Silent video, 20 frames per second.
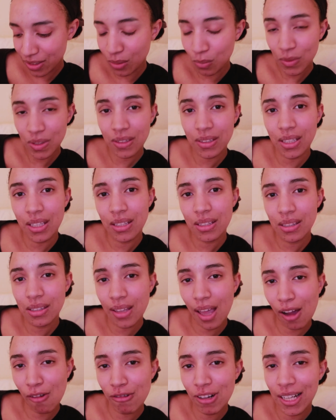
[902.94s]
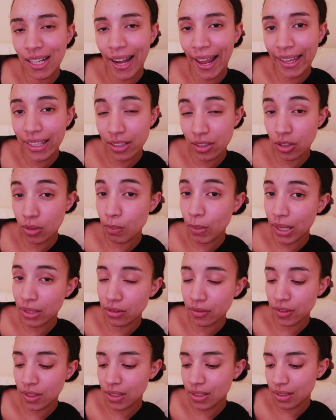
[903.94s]
some scenes that I quite like. In the
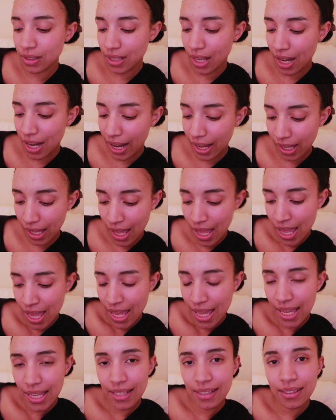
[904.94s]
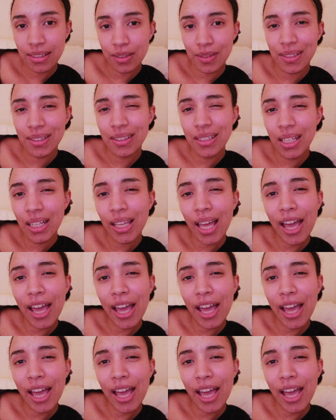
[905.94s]
part of the scenes I like is the scene.